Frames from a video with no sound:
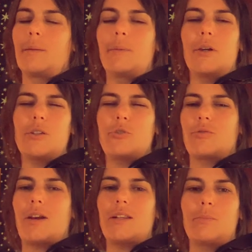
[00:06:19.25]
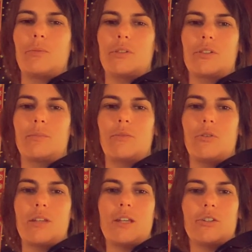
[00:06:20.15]
going to try to put some
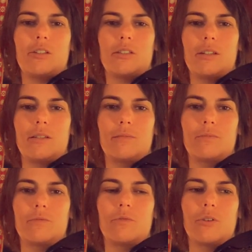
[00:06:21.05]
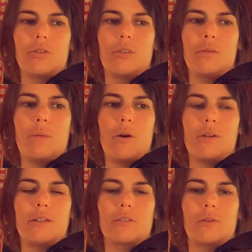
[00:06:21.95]
notations in for the
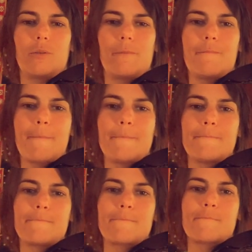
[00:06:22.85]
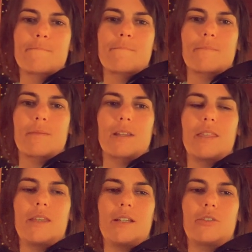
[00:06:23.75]
bowing, so
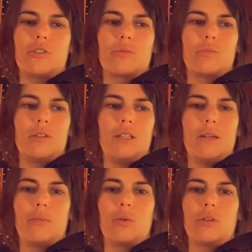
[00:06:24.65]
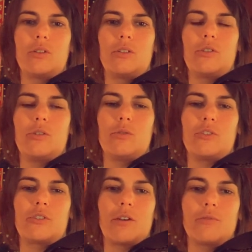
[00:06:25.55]
I think it's just really important
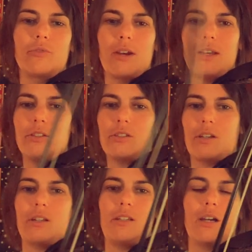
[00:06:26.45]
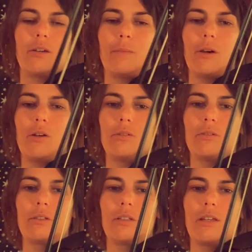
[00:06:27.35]
to start phrases on a down
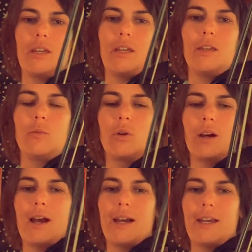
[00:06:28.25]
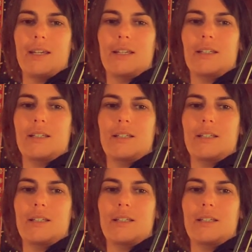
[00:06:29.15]
bow, and where I